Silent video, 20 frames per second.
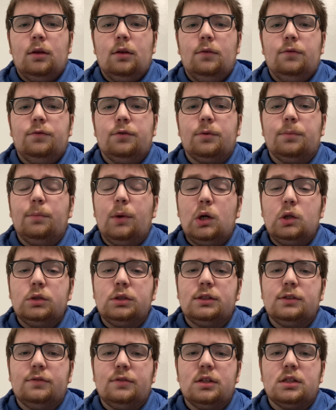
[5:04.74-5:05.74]
for
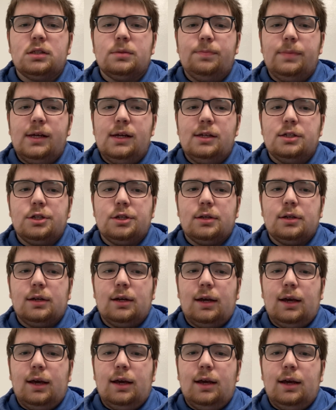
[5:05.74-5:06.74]
most of the speech,
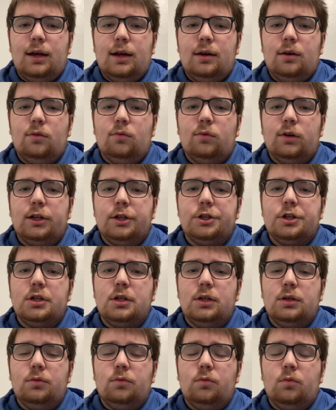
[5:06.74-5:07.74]
and when
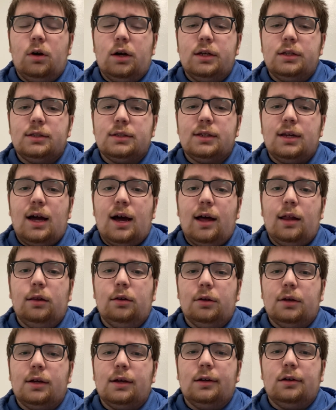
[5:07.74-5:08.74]
she was not
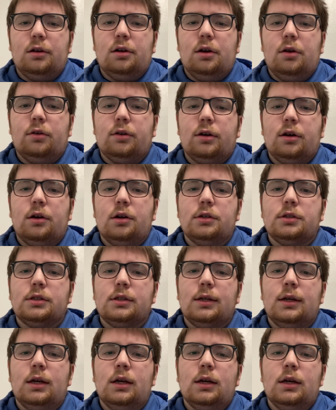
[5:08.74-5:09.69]
looking at her note cards,